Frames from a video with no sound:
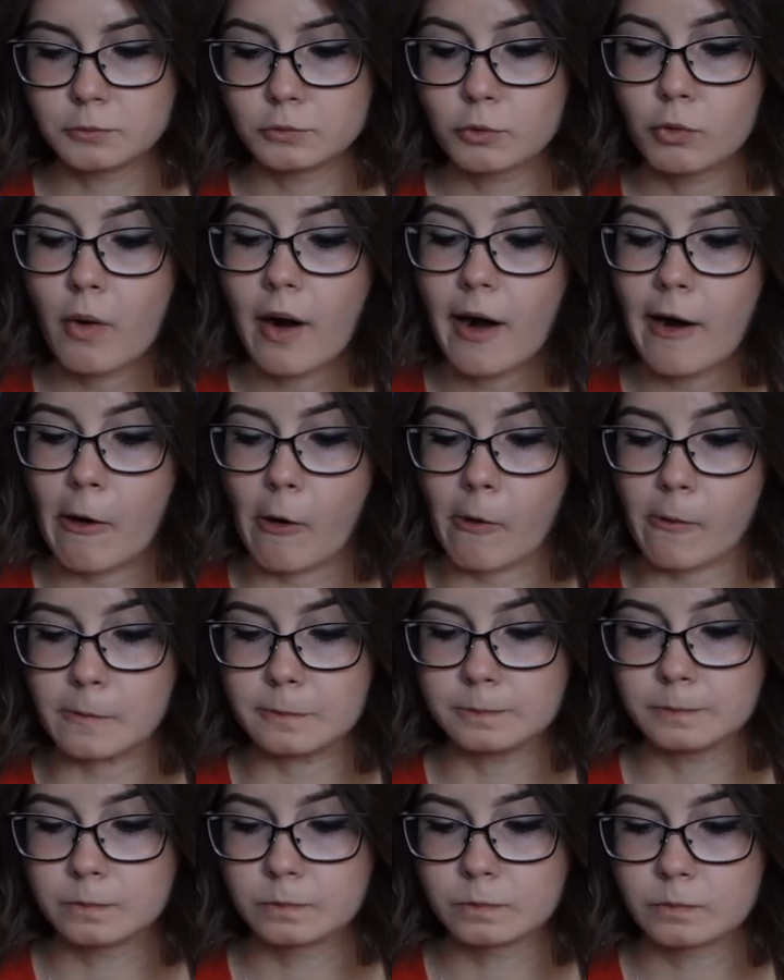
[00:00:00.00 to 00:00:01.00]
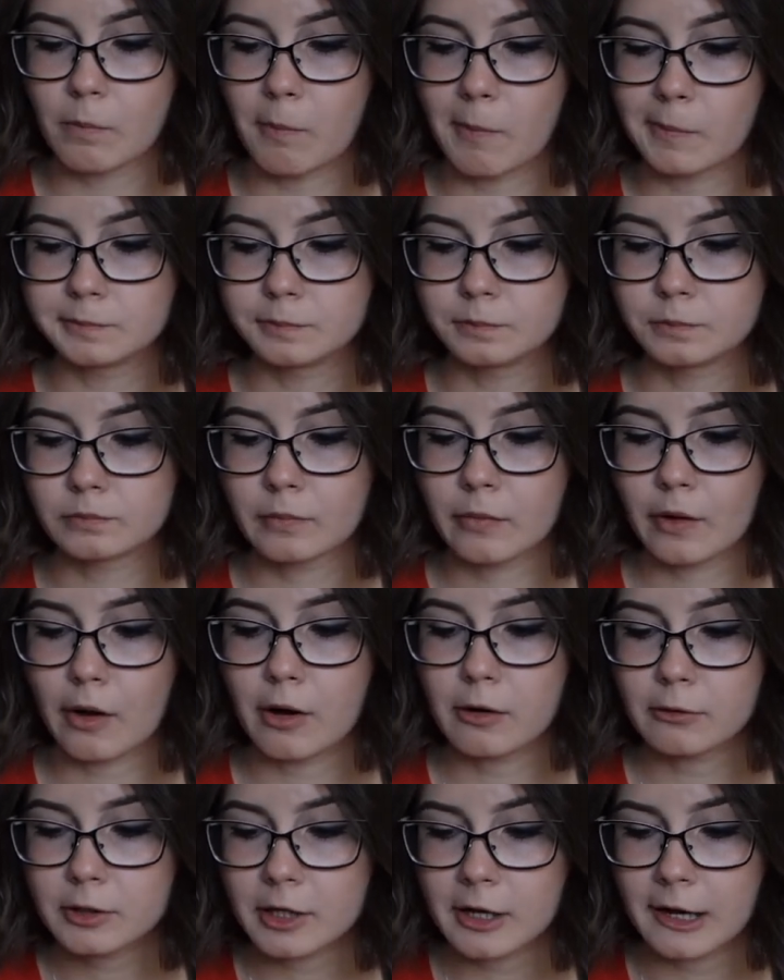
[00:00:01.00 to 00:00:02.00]
Wow.
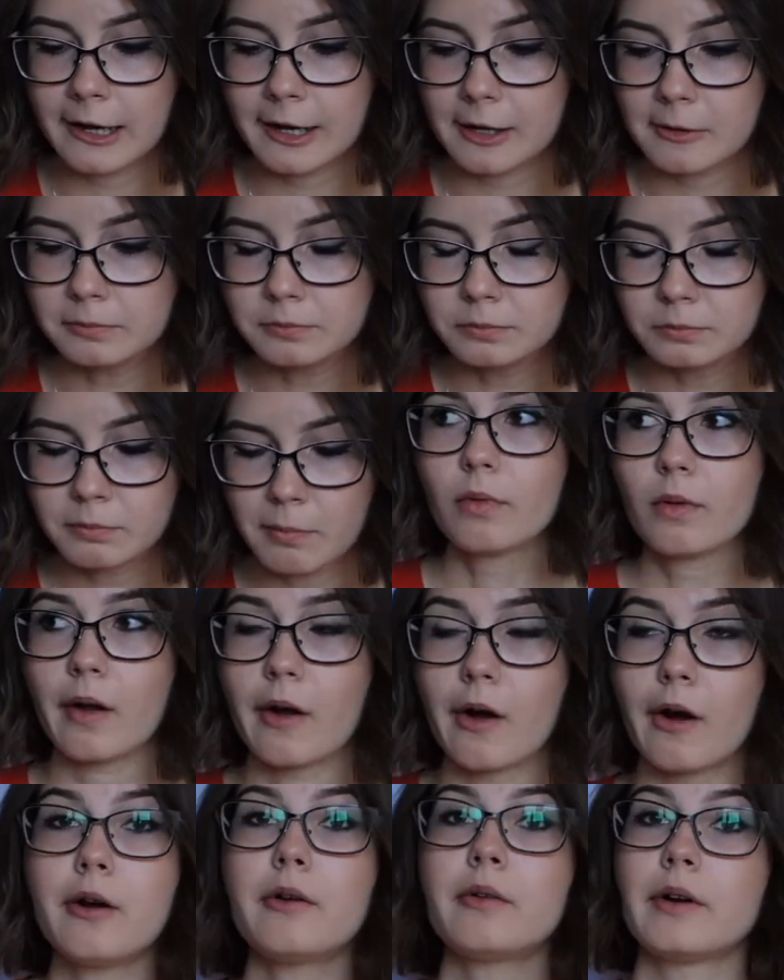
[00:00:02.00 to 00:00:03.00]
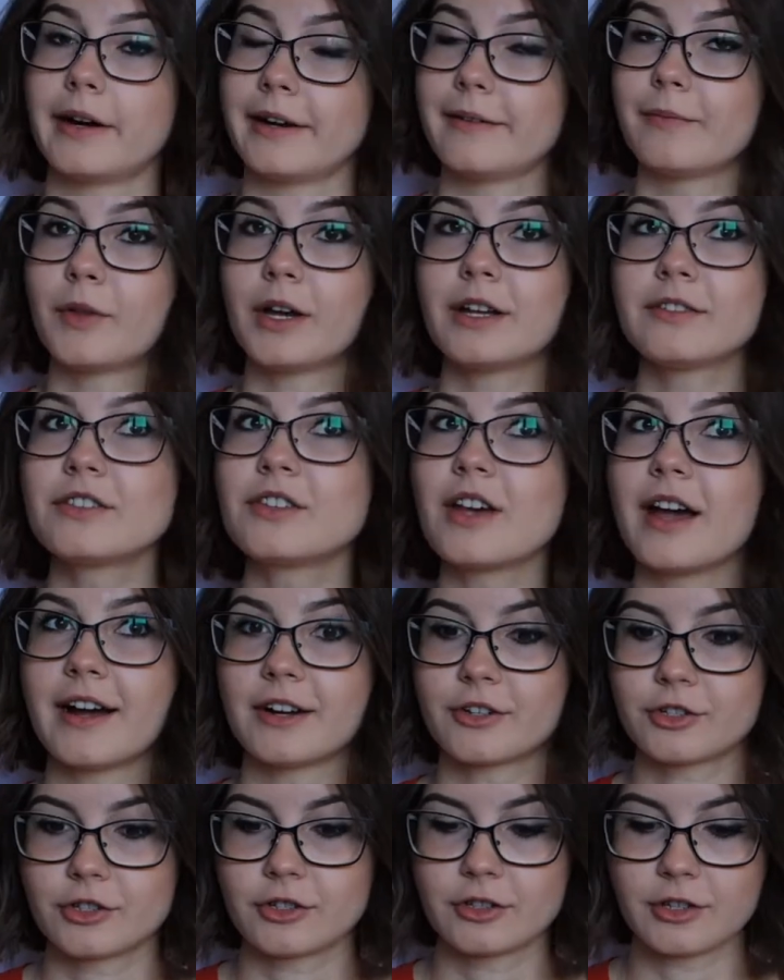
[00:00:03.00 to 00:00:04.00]
Okay. Alright, that's
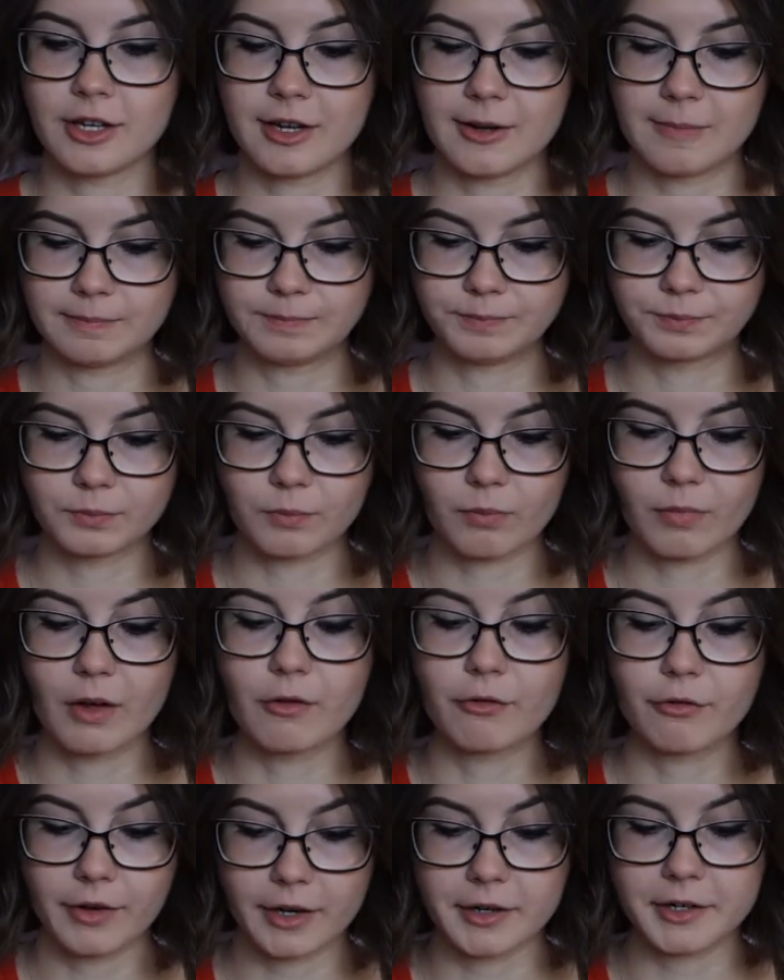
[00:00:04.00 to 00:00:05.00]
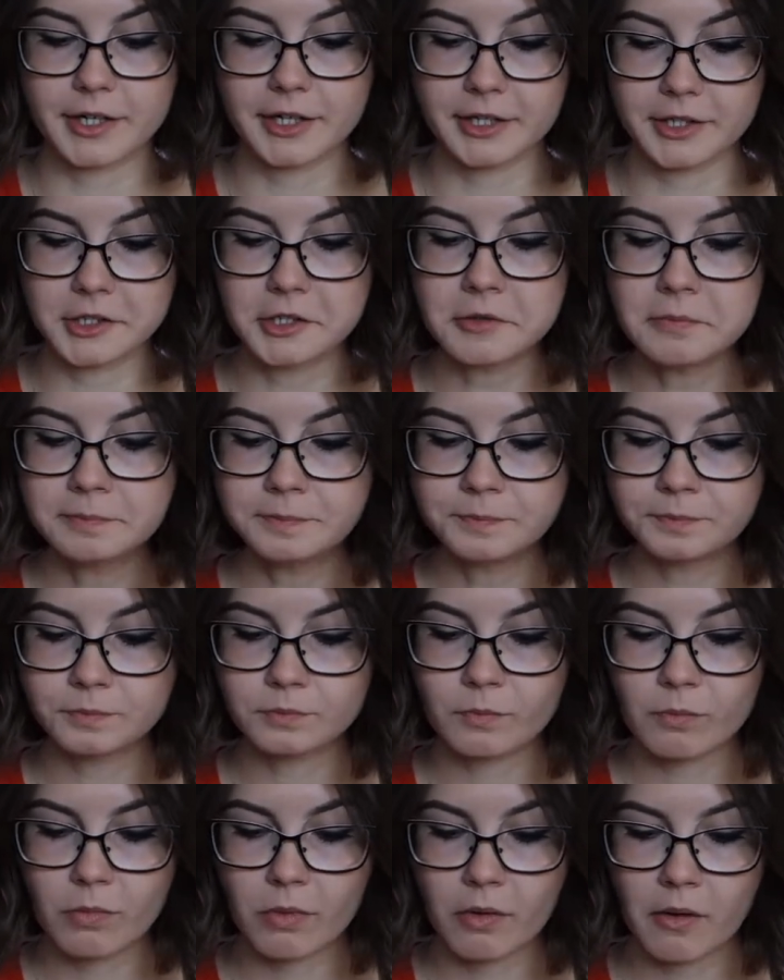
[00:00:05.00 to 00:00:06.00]
actually very good.
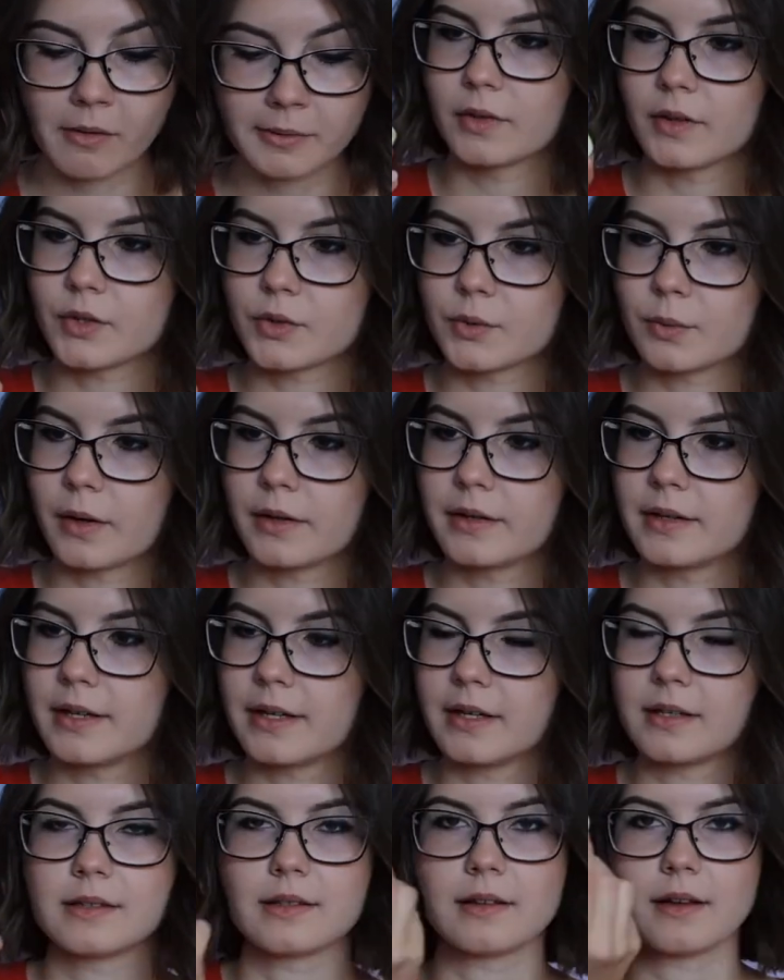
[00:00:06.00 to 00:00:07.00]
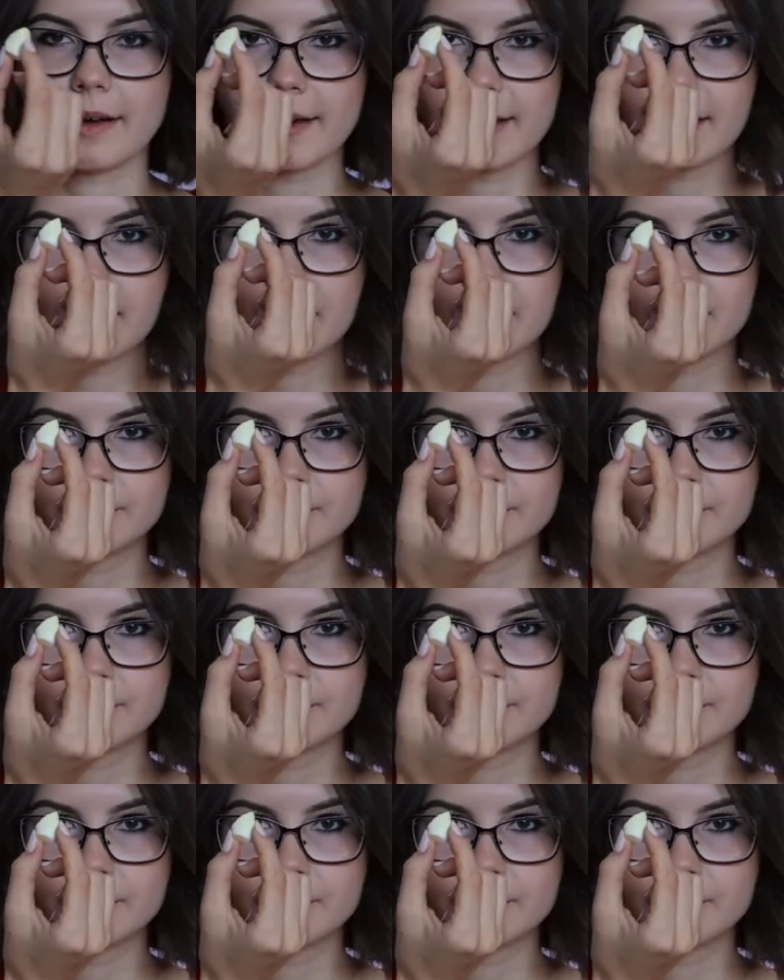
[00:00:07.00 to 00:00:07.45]
This one is like